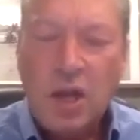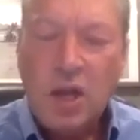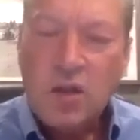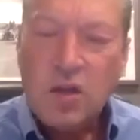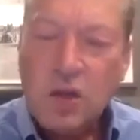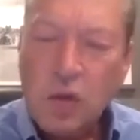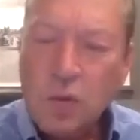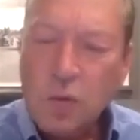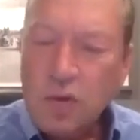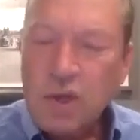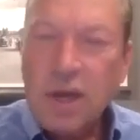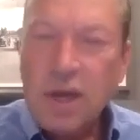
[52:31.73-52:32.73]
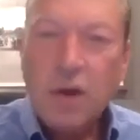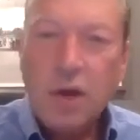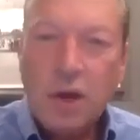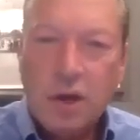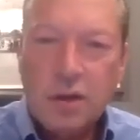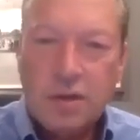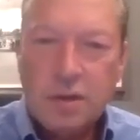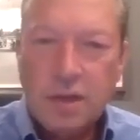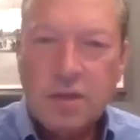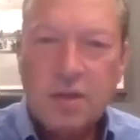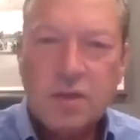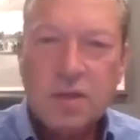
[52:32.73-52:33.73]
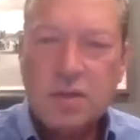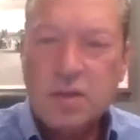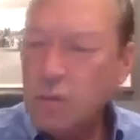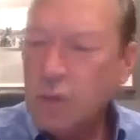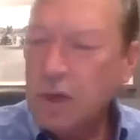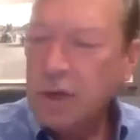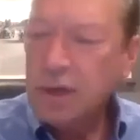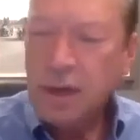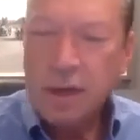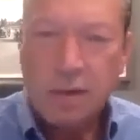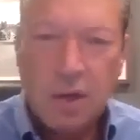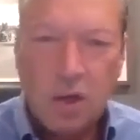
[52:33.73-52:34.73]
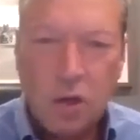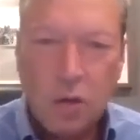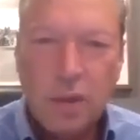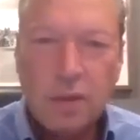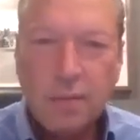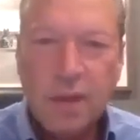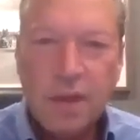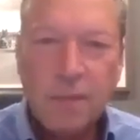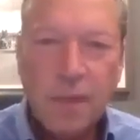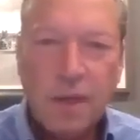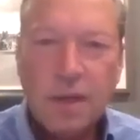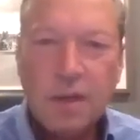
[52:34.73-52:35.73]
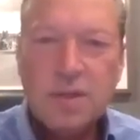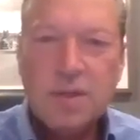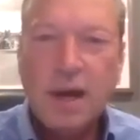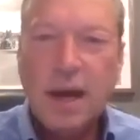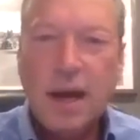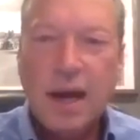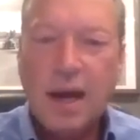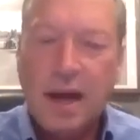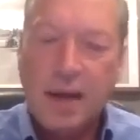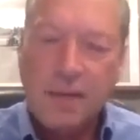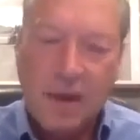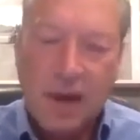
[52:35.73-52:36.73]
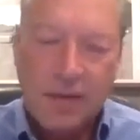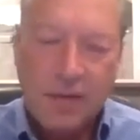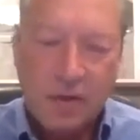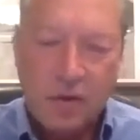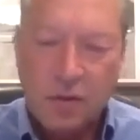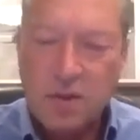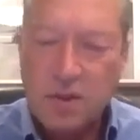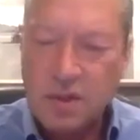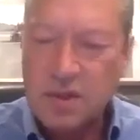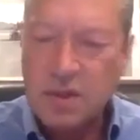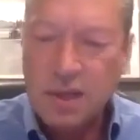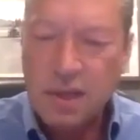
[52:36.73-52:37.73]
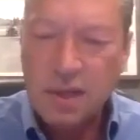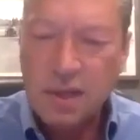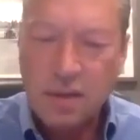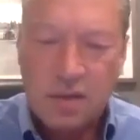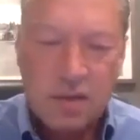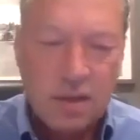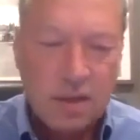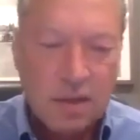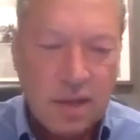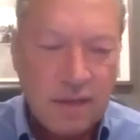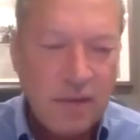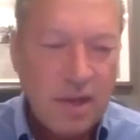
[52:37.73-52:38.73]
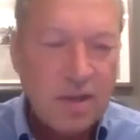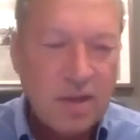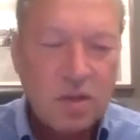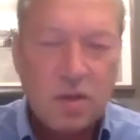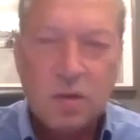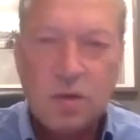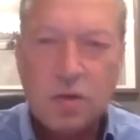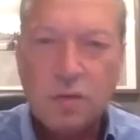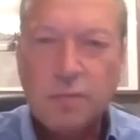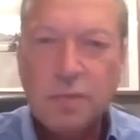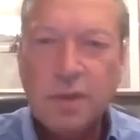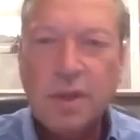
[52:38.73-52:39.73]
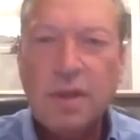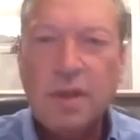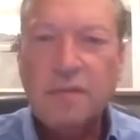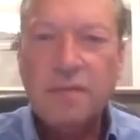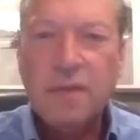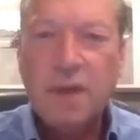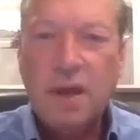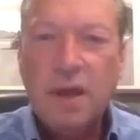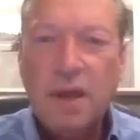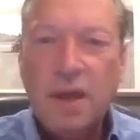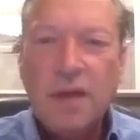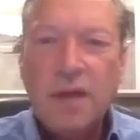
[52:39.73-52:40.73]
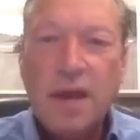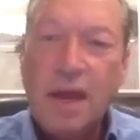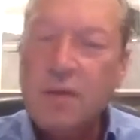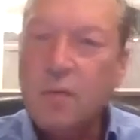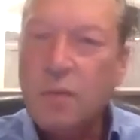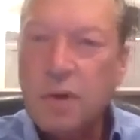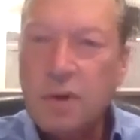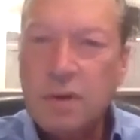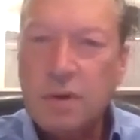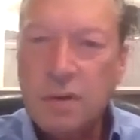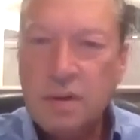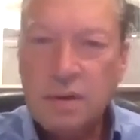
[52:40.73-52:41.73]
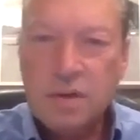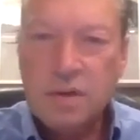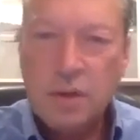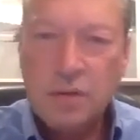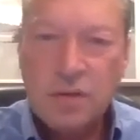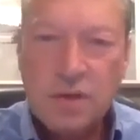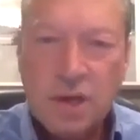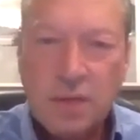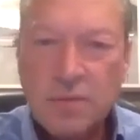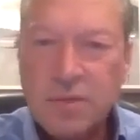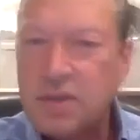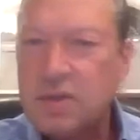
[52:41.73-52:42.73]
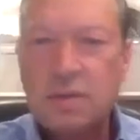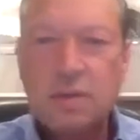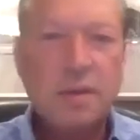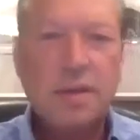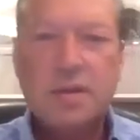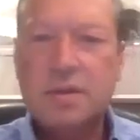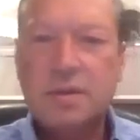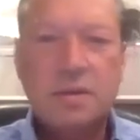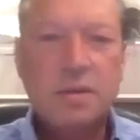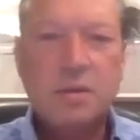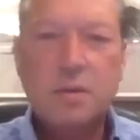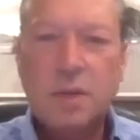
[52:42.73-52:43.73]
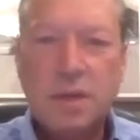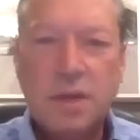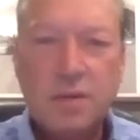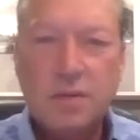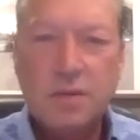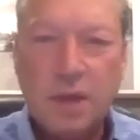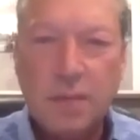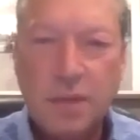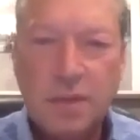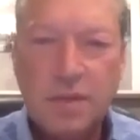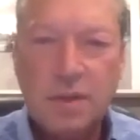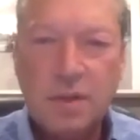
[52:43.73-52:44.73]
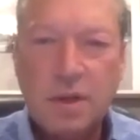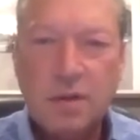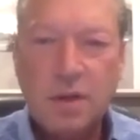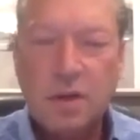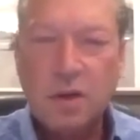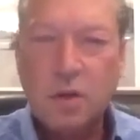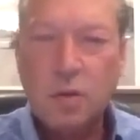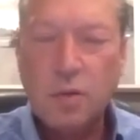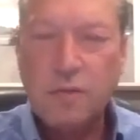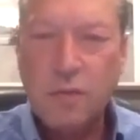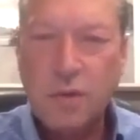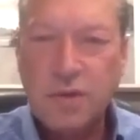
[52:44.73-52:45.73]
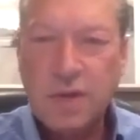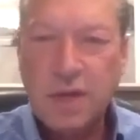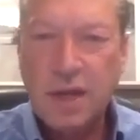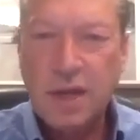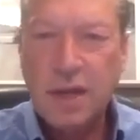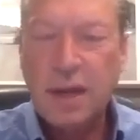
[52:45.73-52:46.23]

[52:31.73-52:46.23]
So carry on to 1961 and Cuba and the Bay of Pigs. I think there was this kind of institutional belief that, hey, it worked 2 other times. Let's do it another time. It'll work for us again.